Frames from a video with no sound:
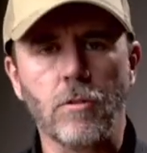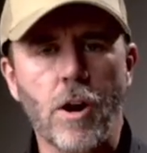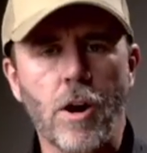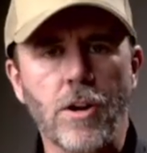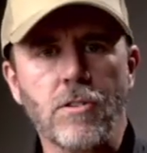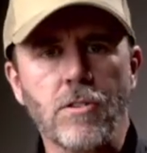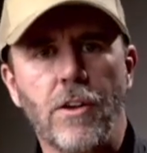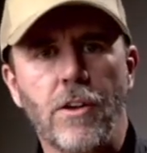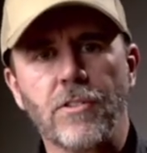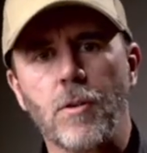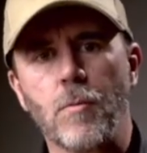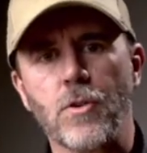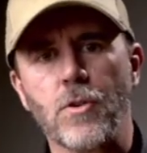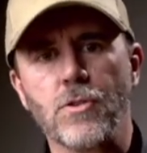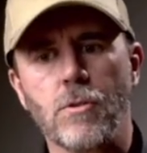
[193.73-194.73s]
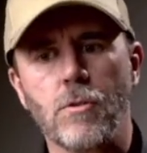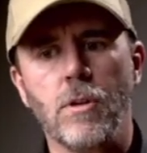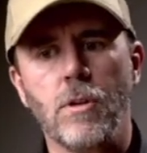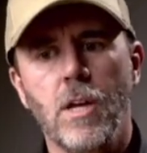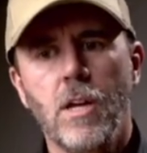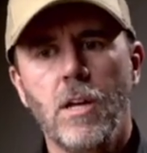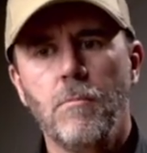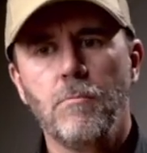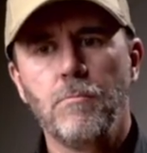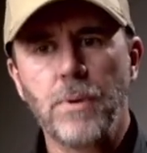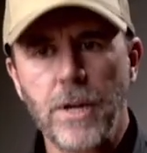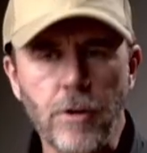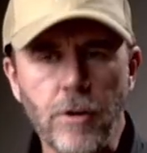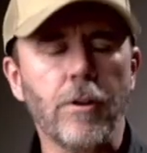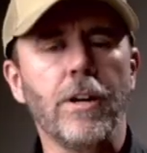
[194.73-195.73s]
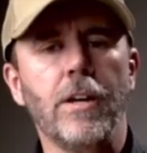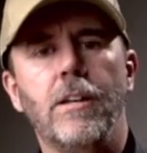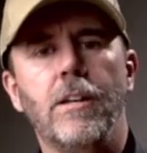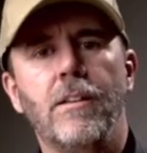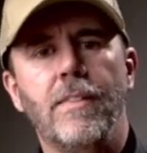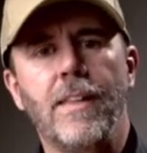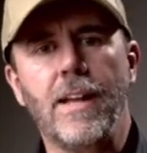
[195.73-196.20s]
large loss commercial, period.